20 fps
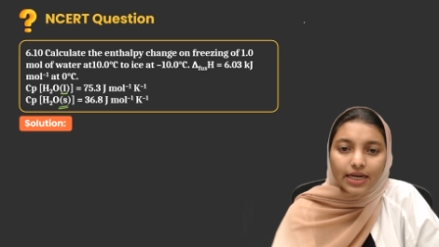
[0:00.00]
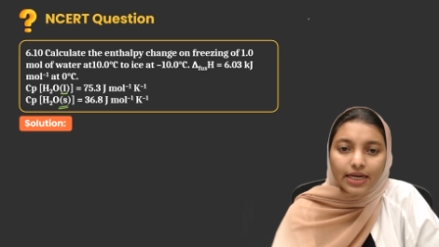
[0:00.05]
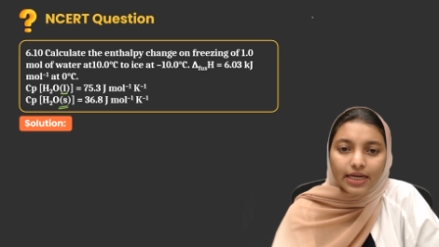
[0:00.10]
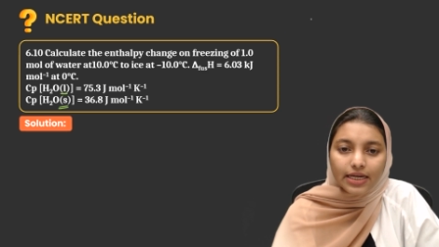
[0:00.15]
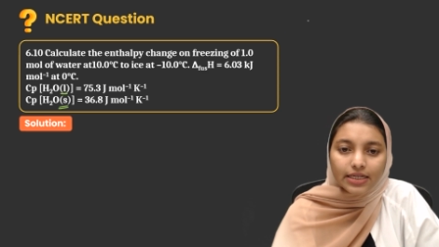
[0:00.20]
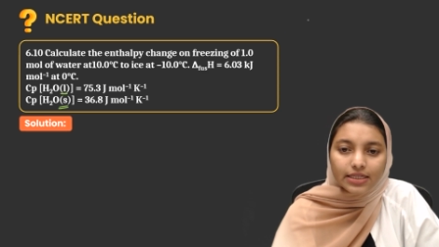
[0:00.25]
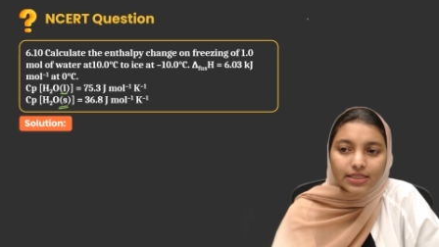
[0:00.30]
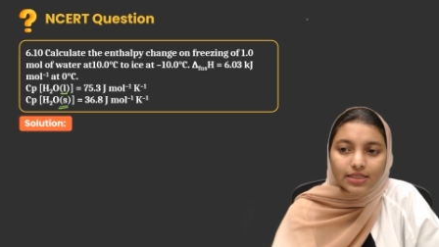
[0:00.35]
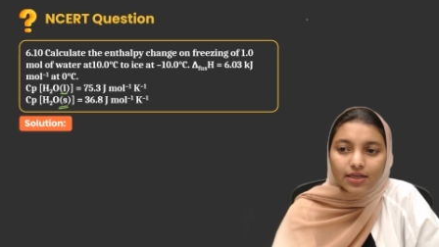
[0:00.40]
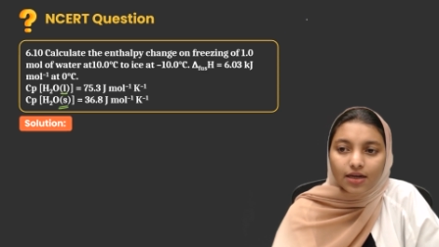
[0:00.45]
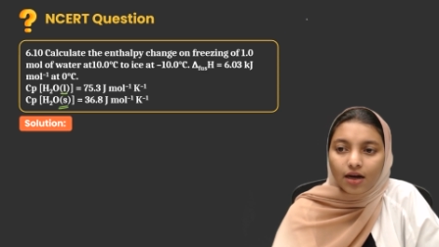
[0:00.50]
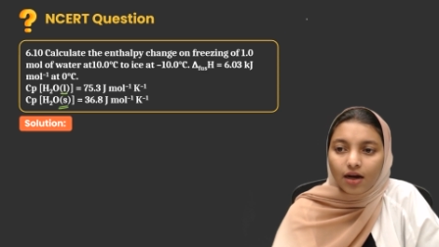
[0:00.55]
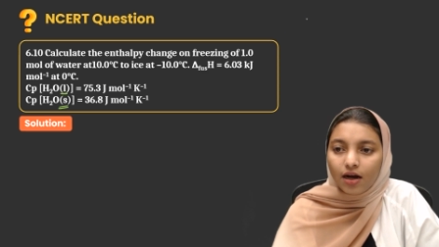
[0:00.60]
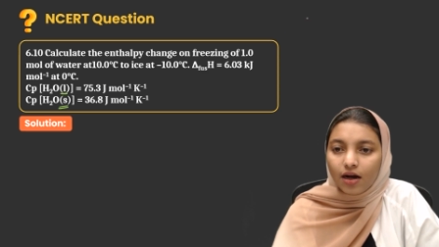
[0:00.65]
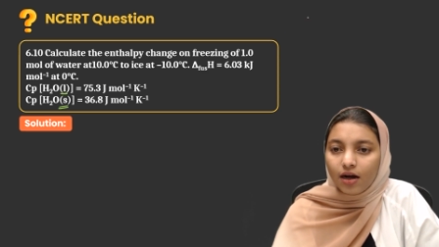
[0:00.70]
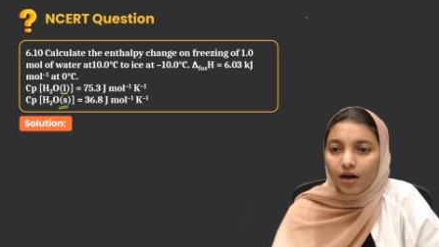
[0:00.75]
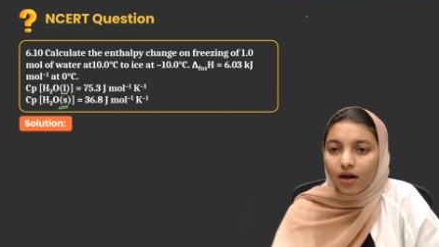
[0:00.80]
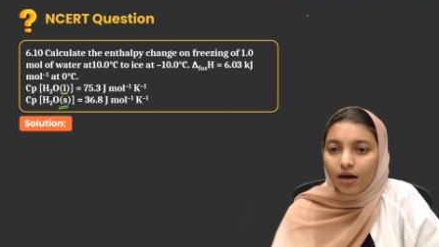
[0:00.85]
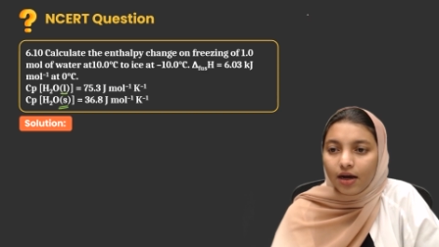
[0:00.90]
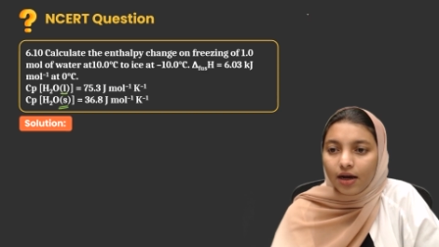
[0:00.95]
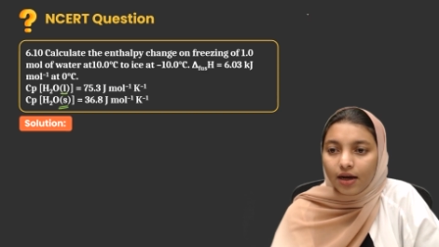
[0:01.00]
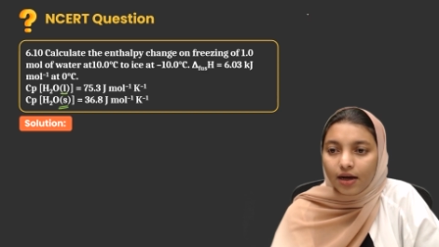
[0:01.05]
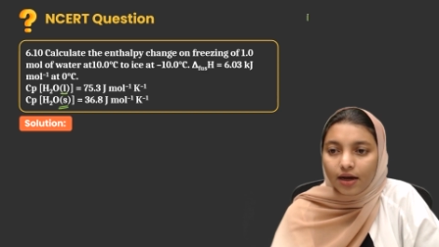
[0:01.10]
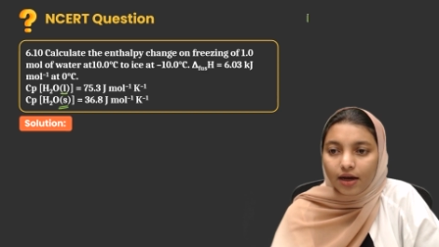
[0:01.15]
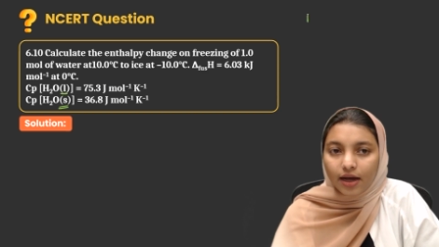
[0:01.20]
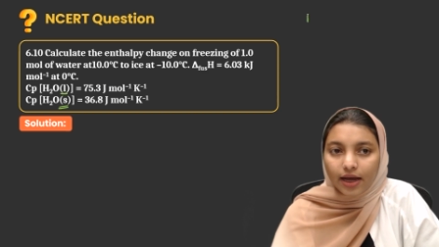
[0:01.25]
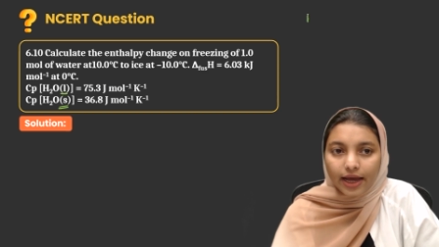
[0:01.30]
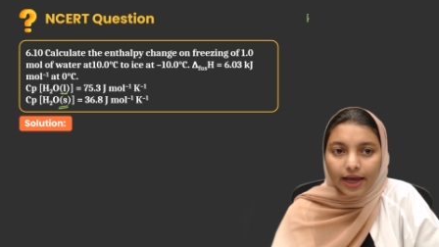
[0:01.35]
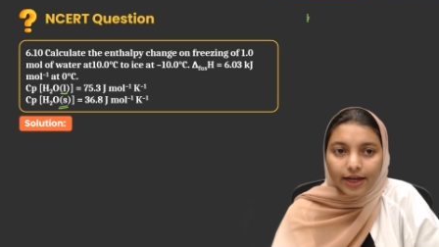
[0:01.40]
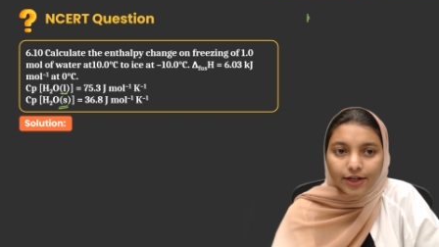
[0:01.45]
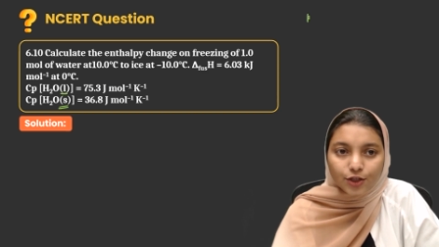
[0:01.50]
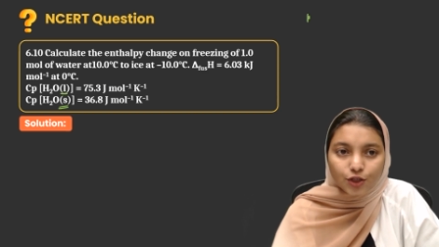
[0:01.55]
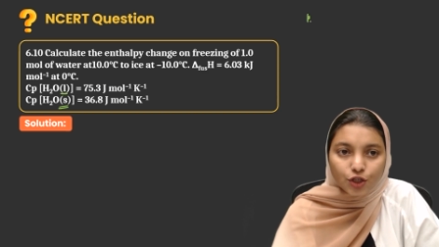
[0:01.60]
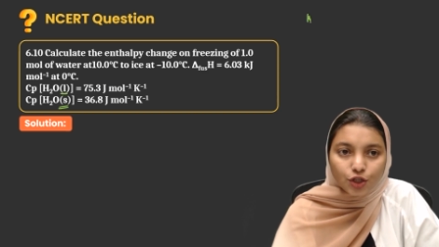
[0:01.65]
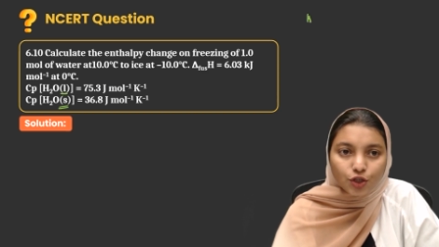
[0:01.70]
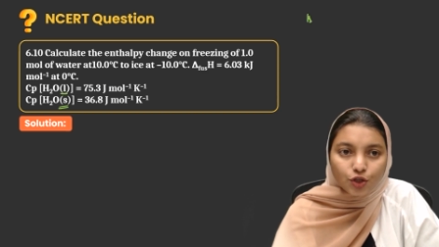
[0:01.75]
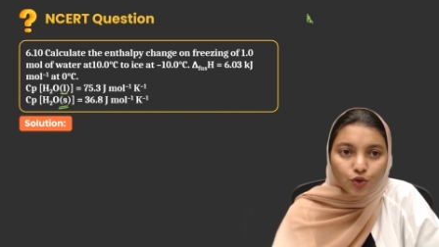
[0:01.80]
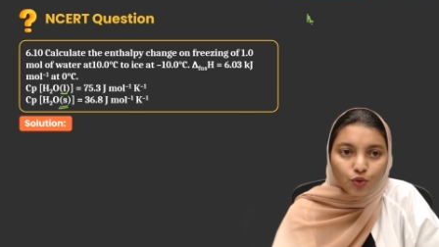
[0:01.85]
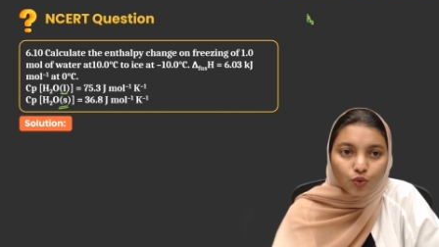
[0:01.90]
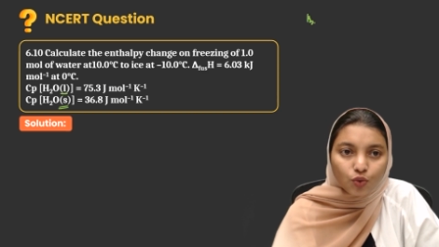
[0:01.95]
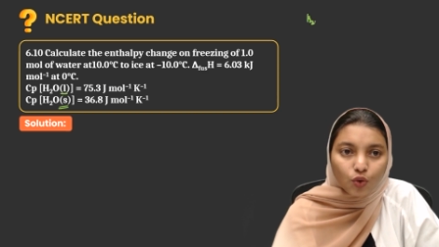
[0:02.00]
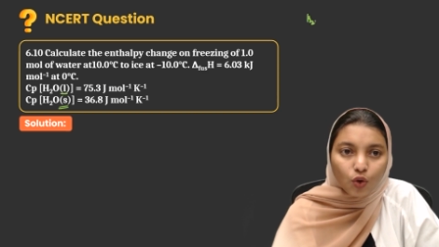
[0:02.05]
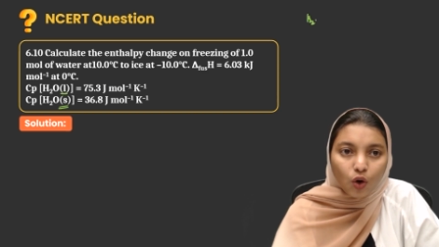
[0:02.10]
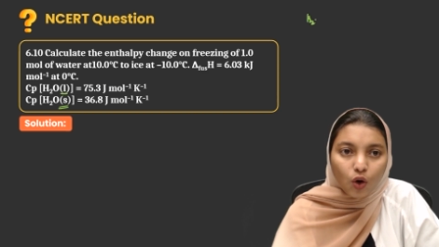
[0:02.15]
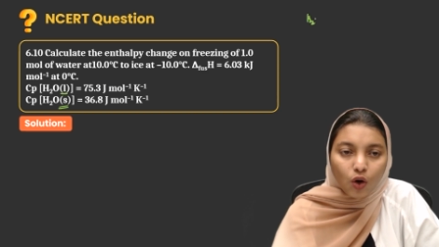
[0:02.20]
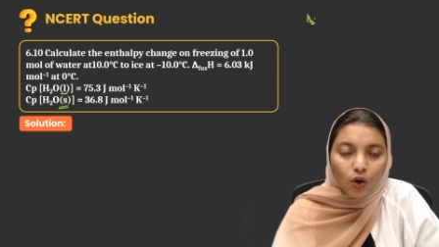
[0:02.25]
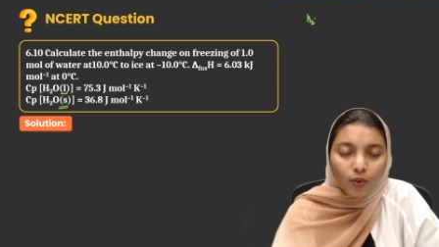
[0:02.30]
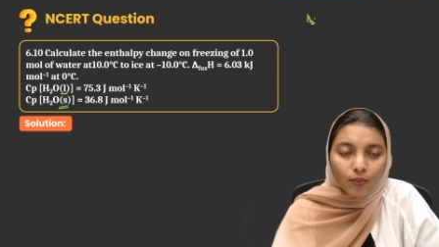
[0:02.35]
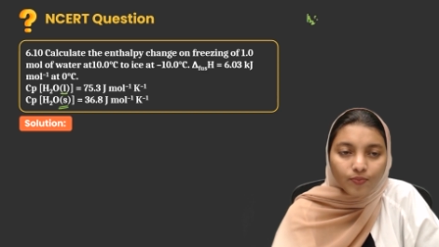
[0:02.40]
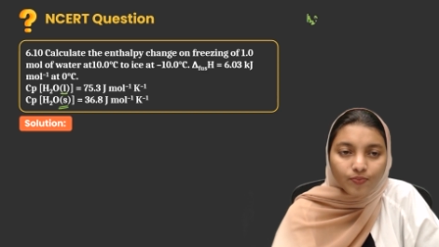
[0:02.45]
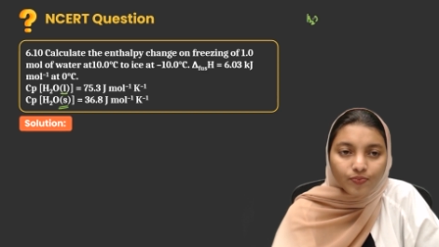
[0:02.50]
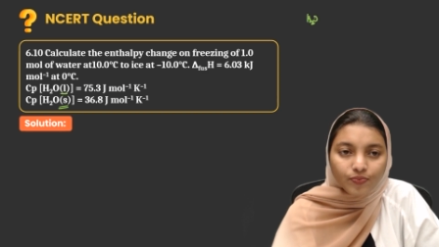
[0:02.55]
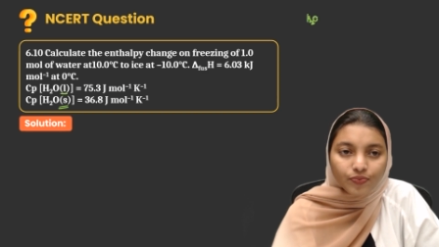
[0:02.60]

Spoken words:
is H2O